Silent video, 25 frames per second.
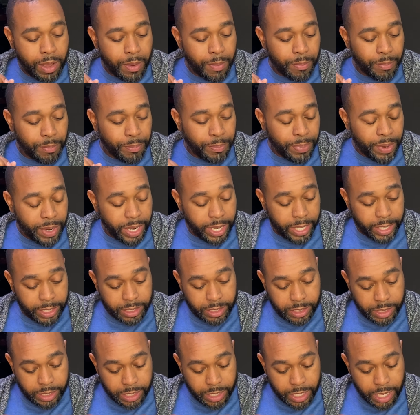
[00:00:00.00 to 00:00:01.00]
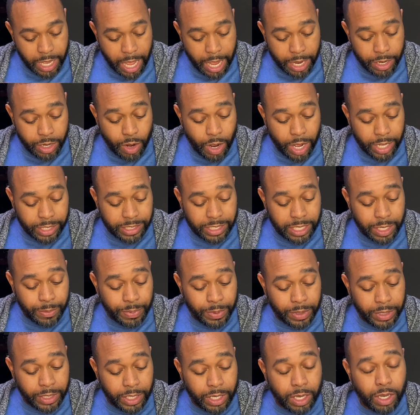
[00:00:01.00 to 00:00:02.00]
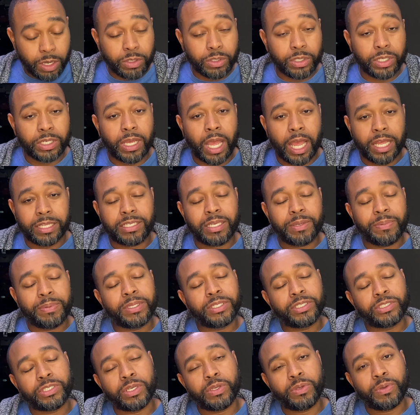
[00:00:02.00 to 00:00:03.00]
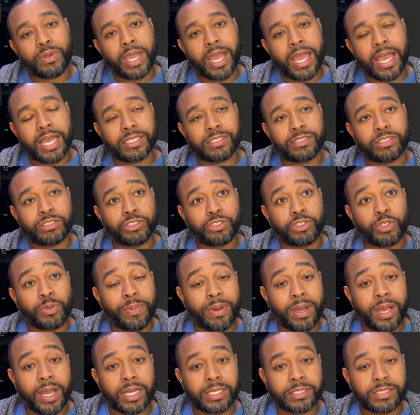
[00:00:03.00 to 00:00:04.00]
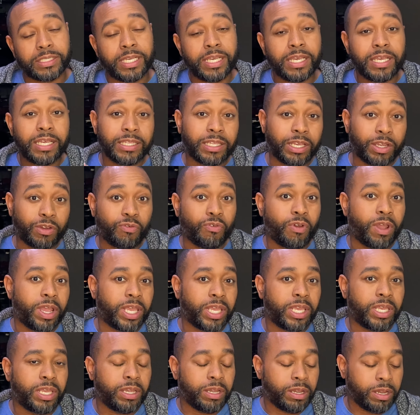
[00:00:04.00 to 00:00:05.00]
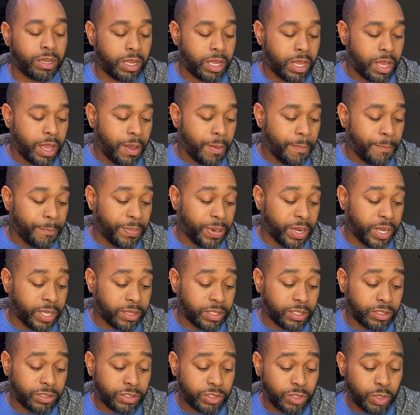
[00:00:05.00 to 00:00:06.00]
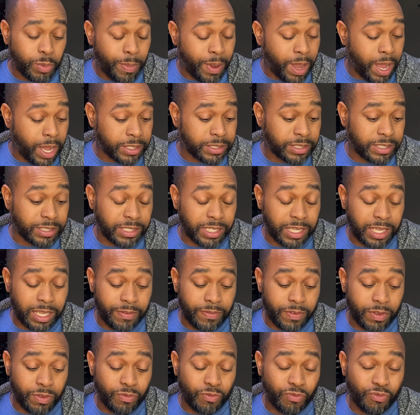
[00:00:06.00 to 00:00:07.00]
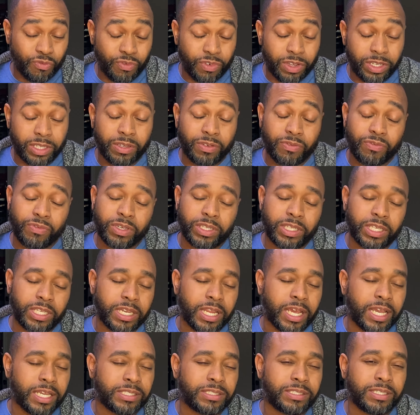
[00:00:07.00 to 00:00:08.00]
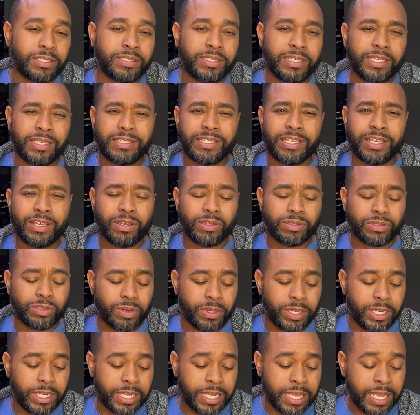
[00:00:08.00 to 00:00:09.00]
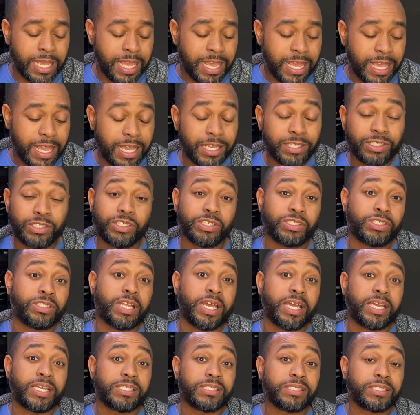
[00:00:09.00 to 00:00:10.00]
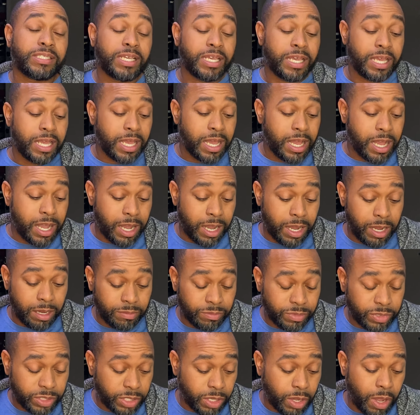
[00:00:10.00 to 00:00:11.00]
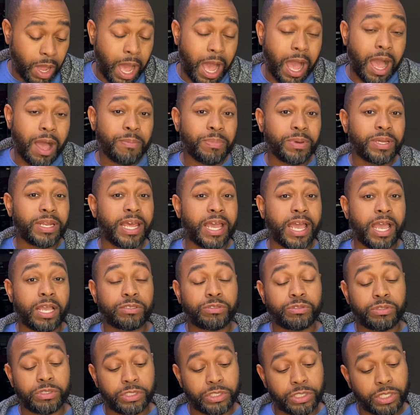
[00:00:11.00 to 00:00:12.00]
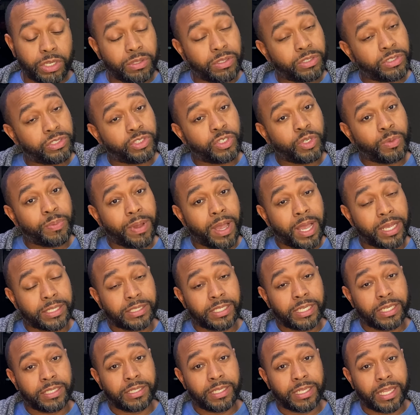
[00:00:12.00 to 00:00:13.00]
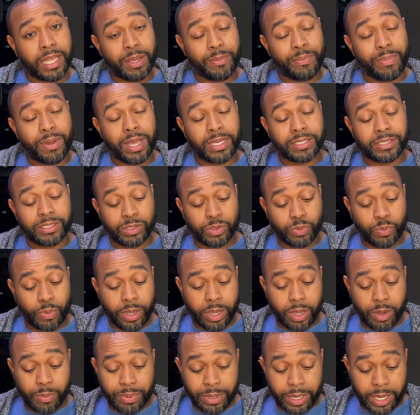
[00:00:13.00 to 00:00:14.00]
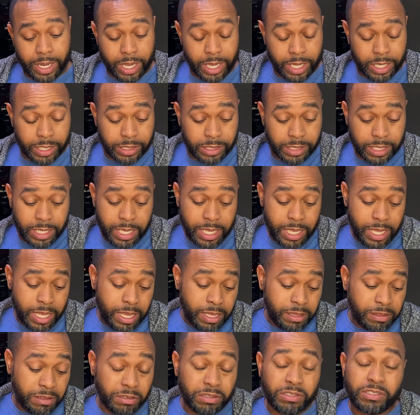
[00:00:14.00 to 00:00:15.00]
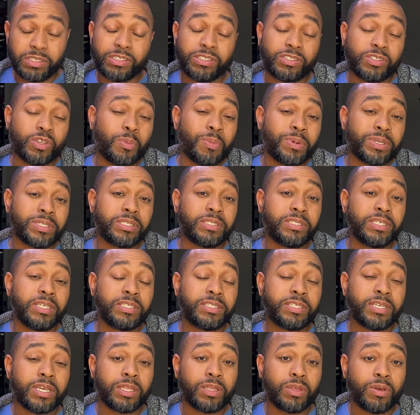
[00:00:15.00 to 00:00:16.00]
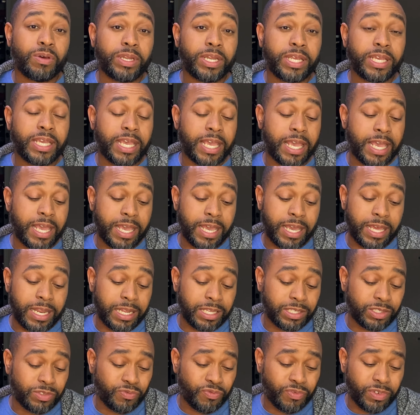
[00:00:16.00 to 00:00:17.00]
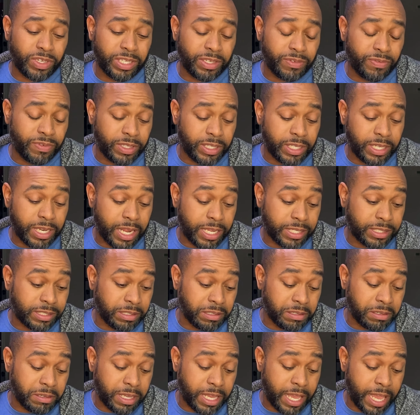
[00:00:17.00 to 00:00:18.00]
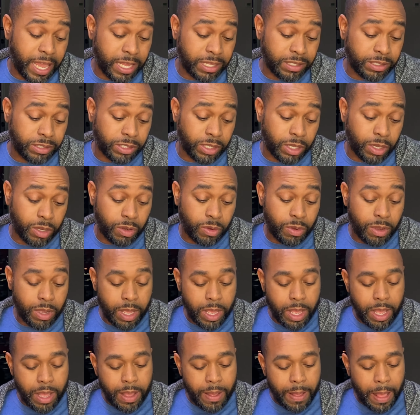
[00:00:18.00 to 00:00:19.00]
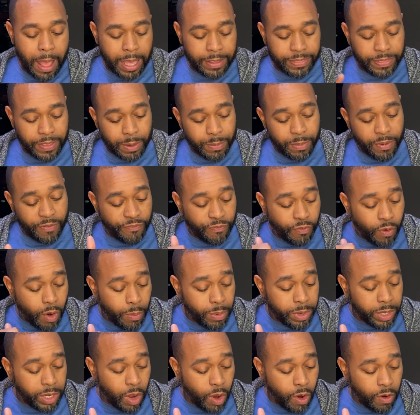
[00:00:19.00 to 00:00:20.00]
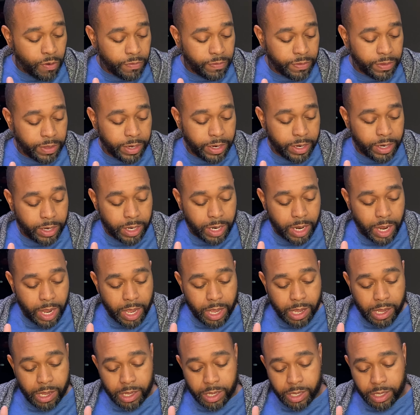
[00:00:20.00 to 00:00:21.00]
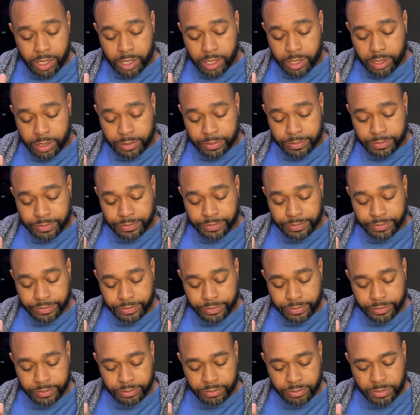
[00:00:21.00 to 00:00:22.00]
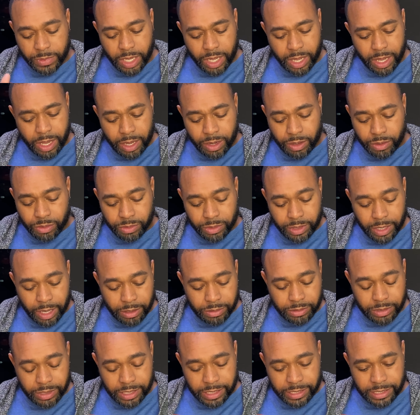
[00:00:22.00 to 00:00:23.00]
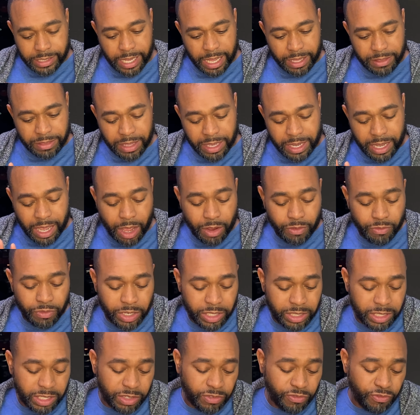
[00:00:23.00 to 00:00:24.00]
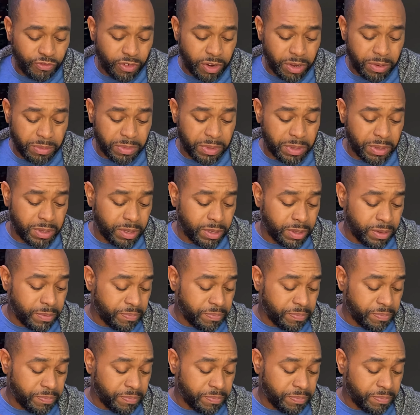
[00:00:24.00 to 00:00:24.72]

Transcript: but I know I typically go, I typically show you guys the shoebox, like right here, but the shoebox is even really, really nice. The details on it, it's just nice. Um, so I'm going to actually show the shoebox in the light box as well because there's just so much detail on it, and it's really, really nice to look at. So I think before we go over there, um, no, nah, I don't. I was gonna say I think I'll read this from the